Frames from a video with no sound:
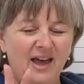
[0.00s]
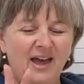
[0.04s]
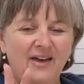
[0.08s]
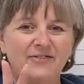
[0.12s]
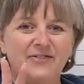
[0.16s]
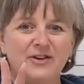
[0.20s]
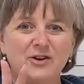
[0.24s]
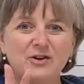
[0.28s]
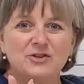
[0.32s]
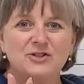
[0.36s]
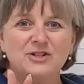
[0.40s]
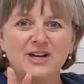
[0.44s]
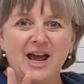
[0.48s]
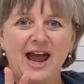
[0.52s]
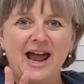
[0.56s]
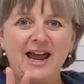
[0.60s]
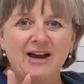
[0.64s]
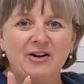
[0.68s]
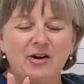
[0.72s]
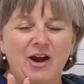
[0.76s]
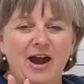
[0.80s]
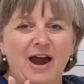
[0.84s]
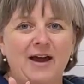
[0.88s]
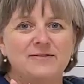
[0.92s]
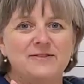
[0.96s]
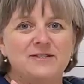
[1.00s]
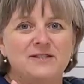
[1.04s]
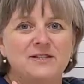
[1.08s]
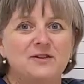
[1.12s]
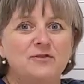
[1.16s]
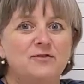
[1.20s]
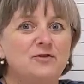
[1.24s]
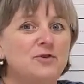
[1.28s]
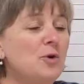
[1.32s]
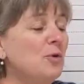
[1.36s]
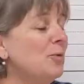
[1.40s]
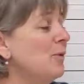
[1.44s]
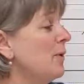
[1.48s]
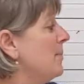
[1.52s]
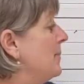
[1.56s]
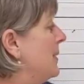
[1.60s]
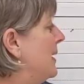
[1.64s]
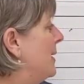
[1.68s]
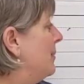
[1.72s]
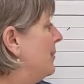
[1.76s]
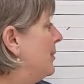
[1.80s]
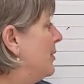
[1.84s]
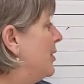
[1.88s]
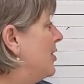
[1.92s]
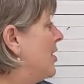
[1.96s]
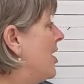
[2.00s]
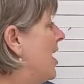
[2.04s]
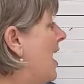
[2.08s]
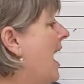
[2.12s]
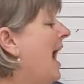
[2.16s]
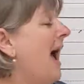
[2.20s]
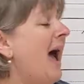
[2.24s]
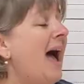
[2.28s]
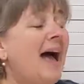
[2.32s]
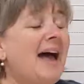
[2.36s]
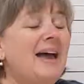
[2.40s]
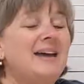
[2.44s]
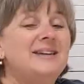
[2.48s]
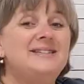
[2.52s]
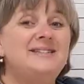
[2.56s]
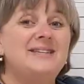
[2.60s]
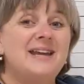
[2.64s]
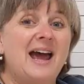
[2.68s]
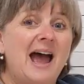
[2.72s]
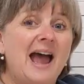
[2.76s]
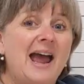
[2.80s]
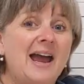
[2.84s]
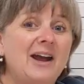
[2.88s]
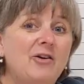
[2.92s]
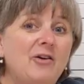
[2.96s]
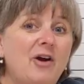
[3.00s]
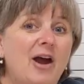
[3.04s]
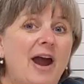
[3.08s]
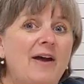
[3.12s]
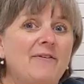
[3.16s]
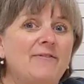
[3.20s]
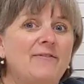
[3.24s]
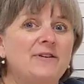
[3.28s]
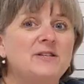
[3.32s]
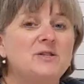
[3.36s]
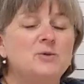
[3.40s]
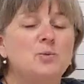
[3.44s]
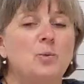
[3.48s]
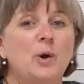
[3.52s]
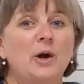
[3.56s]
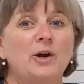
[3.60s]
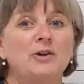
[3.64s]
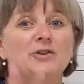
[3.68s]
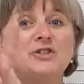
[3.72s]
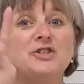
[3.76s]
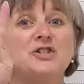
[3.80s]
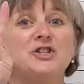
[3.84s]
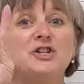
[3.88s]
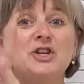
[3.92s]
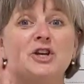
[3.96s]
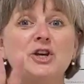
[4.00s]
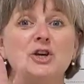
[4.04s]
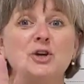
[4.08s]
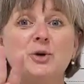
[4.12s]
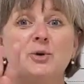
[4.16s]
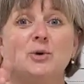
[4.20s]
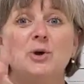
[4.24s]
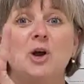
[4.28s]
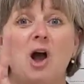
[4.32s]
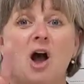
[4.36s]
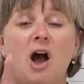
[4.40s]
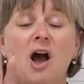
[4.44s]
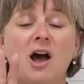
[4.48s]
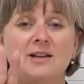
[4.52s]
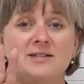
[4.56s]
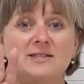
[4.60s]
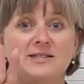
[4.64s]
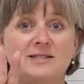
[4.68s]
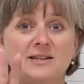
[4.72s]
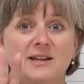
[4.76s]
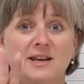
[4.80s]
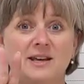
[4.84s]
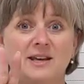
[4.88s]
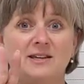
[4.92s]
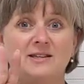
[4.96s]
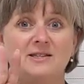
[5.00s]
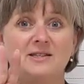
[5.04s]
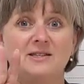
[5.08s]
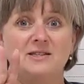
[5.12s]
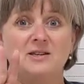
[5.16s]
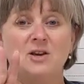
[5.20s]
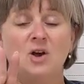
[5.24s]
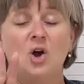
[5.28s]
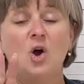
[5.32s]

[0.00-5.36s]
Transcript: they're digraphs, and if you'll remember, a digraph is where two consonants